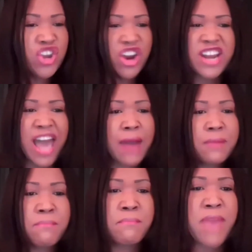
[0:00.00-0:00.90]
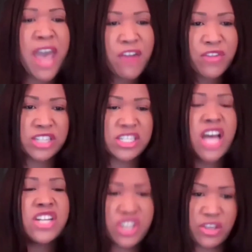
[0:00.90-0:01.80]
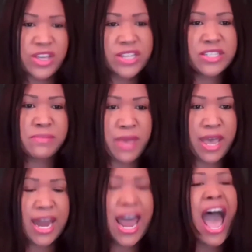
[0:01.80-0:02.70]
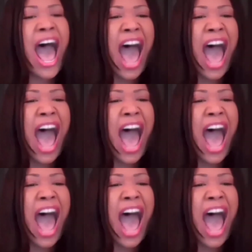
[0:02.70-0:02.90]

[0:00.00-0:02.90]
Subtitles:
You're not married to this man.